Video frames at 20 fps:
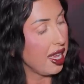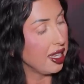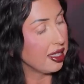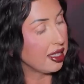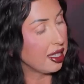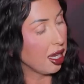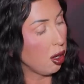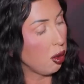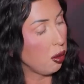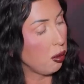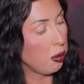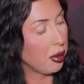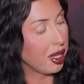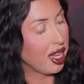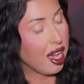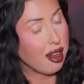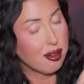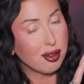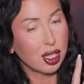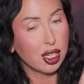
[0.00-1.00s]
So we
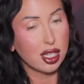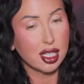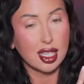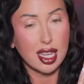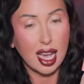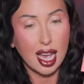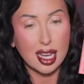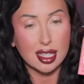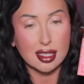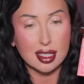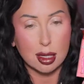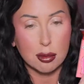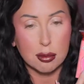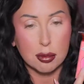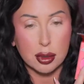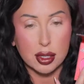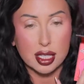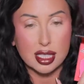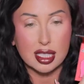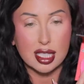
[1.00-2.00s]
have Good Guys
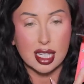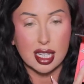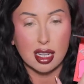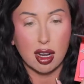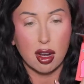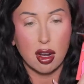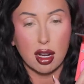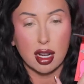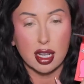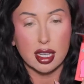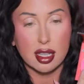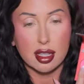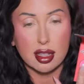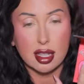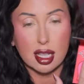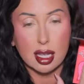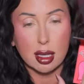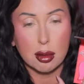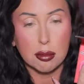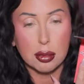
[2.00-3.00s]
imprinted on
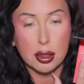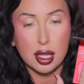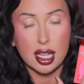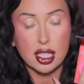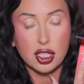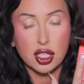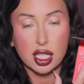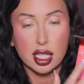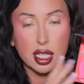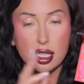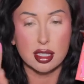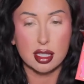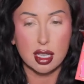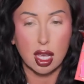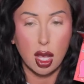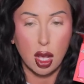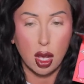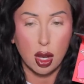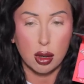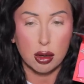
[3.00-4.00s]
the blushes,
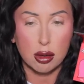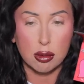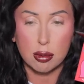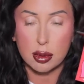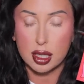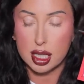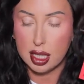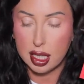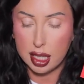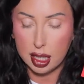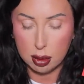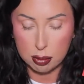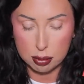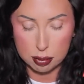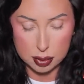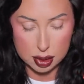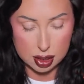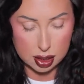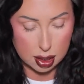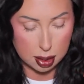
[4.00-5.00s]
Really,
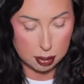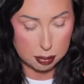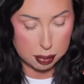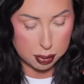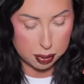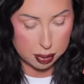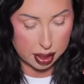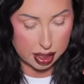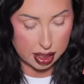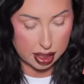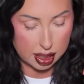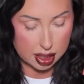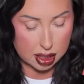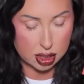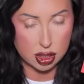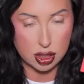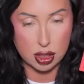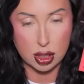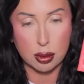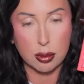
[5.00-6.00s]
really pretty
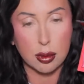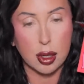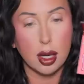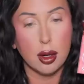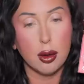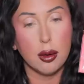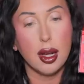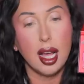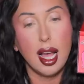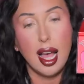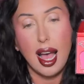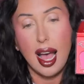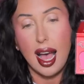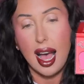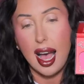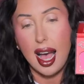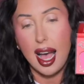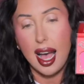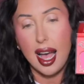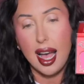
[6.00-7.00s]
duo.
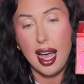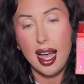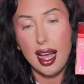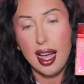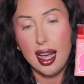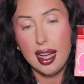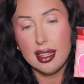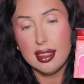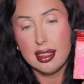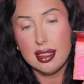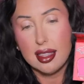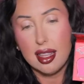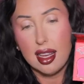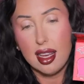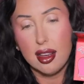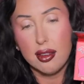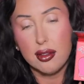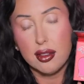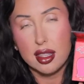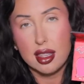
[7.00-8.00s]
I
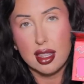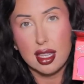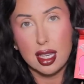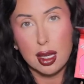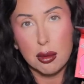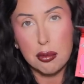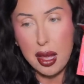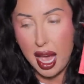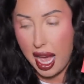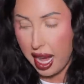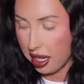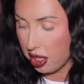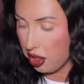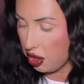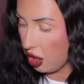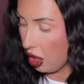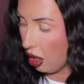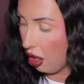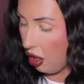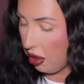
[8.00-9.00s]
love the
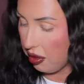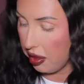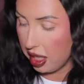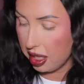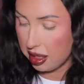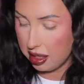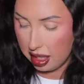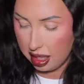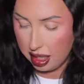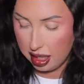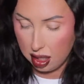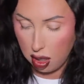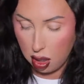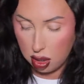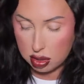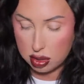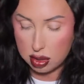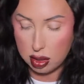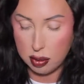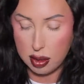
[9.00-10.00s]
packaging on this, and it
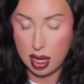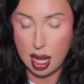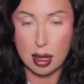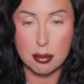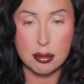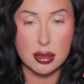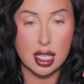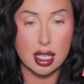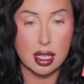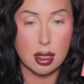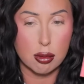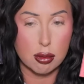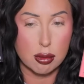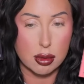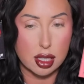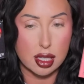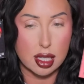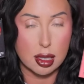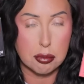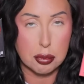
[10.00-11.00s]
also comes in a
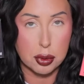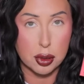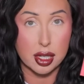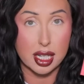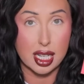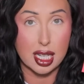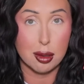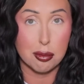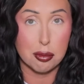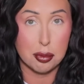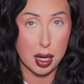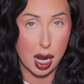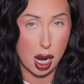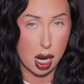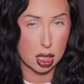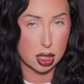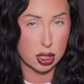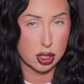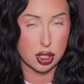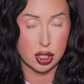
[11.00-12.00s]
really pretty
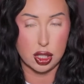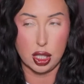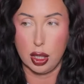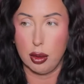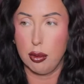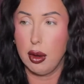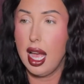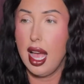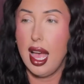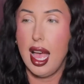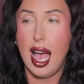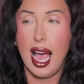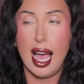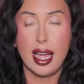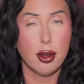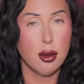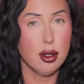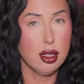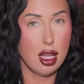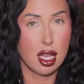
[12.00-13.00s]
box too.
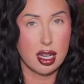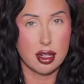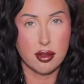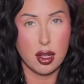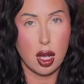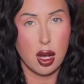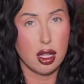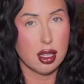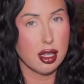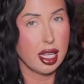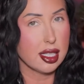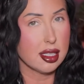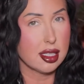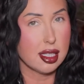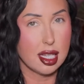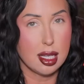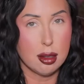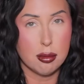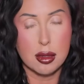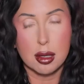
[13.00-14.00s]
I know a lot of y'all like to
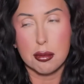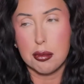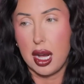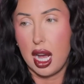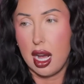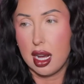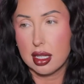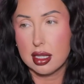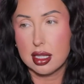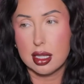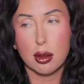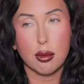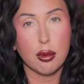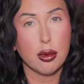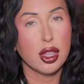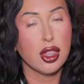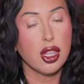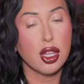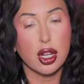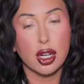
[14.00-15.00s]
keep the box
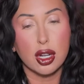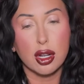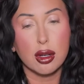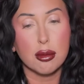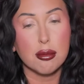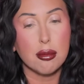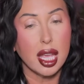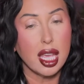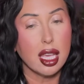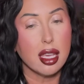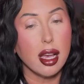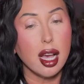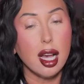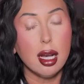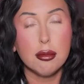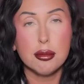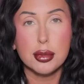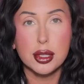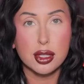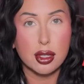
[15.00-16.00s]
with your
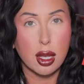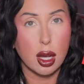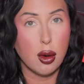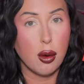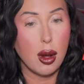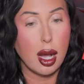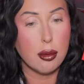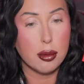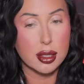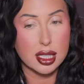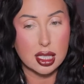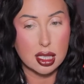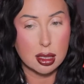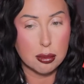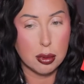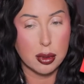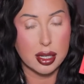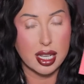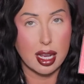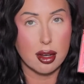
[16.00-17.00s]
makeup, so I wanted to
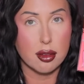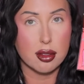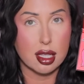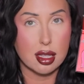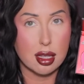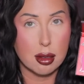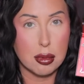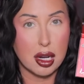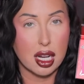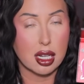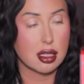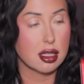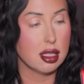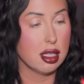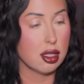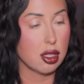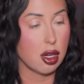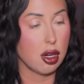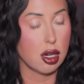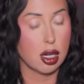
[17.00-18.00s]
point out that the
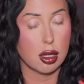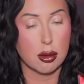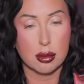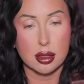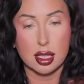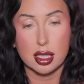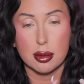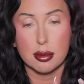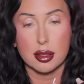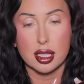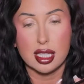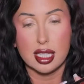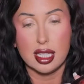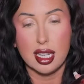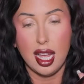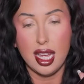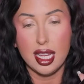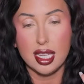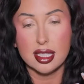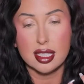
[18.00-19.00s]
boxes are really, really
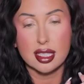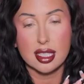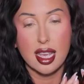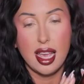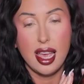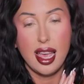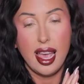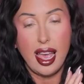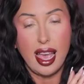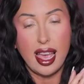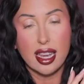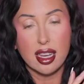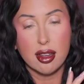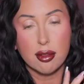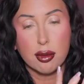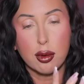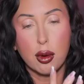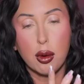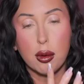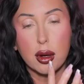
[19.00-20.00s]
nice. And
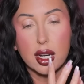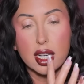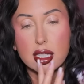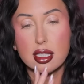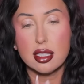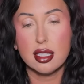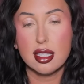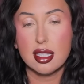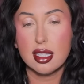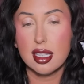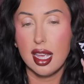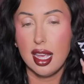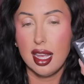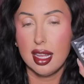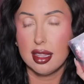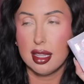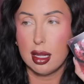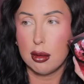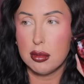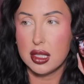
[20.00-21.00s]
of course,
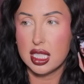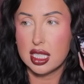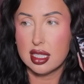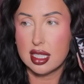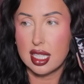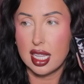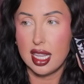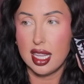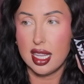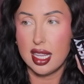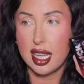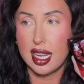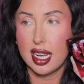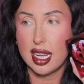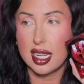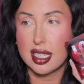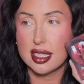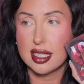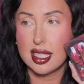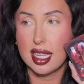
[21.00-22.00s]
let me see, can
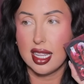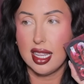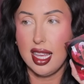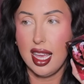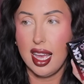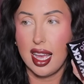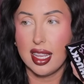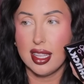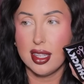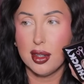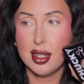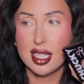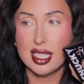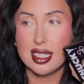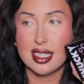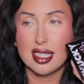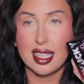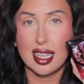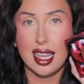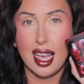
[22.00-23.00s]
I see? Yeah, you
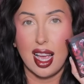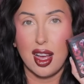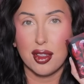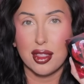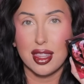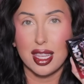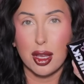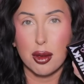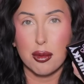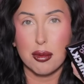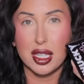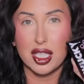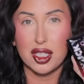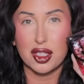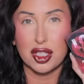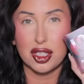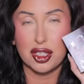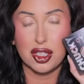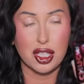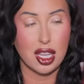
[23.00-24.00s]
can see how the
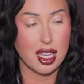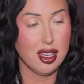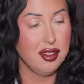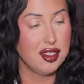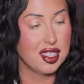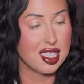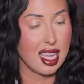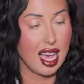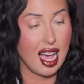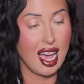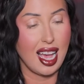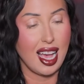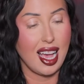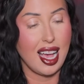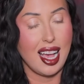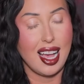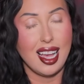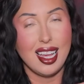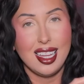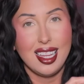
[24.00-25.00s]
image shifts.
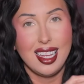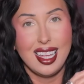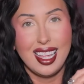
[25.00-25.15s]
I